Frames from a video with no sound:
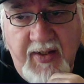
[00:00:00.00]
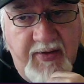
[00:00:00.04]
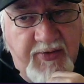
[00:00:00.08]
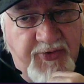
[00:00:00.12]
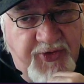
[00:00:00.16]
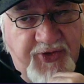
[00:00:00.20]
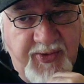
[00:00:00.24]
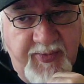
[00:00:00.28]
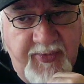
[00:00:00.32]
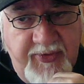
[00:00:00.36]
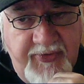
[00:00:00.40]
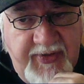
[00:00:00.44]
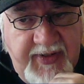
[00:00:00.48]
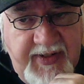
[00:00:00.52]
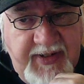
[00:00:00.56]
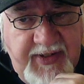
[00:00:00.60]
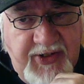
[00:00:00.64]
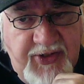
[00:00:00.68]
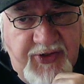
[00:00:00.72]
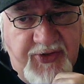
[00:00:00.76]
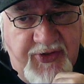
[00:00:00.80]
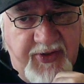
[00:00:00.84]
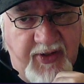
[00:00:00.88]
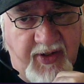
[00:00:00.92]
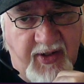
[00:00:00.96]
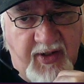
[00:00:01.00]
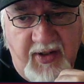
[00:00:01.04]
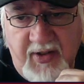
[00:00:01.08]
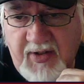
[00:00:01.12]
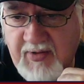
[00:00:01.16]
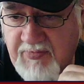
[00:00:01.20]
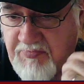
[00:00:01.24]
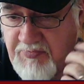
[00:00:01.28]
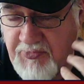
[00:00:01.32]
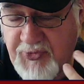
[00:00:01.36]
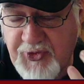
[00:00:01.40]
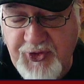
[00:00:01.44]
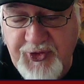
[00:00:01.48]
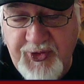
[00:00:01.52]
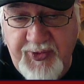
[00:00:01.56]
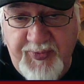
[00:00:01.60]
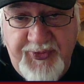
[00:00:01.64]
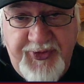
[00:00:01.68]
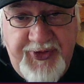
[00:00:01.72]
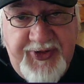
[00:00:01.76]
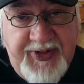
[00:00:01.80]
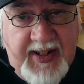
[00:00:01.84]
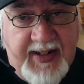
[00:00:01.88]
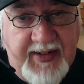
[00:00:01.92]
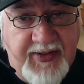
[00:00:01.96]
Some of these are
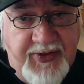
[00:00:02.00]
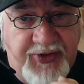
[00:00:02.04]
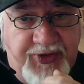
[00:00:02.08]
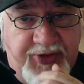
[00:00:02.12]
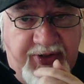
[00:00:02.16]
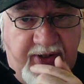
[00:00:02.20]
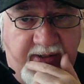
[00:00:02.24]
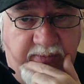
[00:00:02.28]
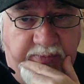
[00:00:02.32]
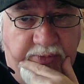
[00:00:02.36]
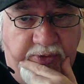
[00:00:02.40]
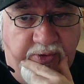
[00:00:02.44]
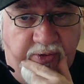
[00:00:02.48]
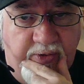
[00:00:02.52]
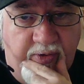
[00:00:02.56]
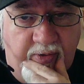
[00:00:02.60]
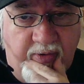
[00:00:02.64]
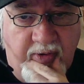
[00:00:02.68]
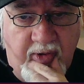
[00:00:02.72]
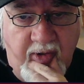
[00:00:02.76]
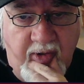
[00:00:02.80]
substantially more